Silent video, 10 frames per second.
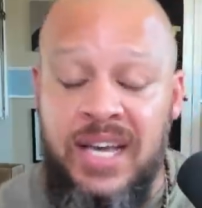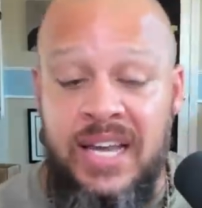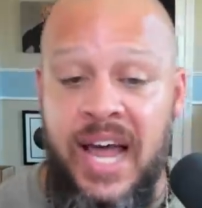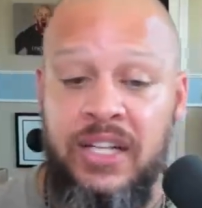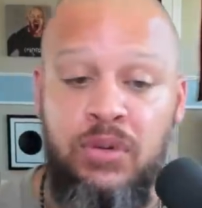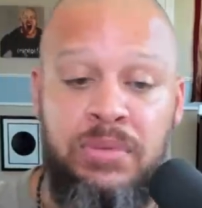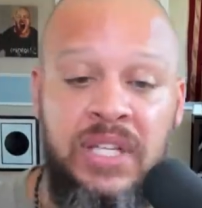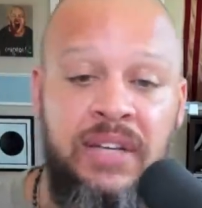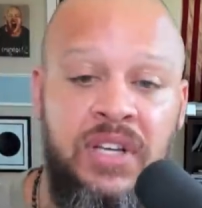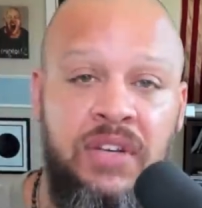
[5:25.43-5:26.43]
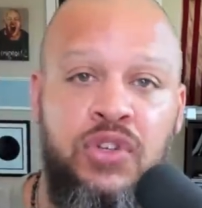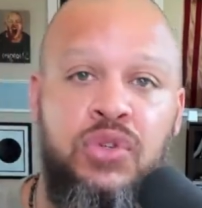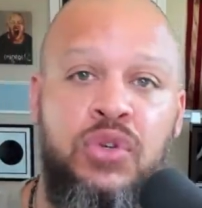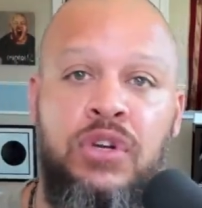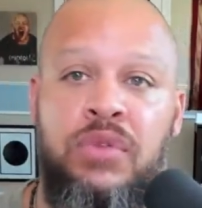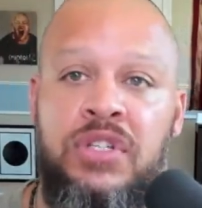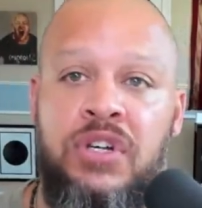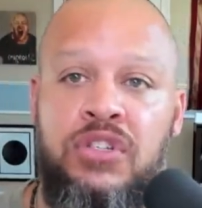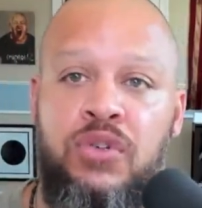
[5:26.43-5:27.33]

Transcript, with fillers: and I do believe that if you do your research,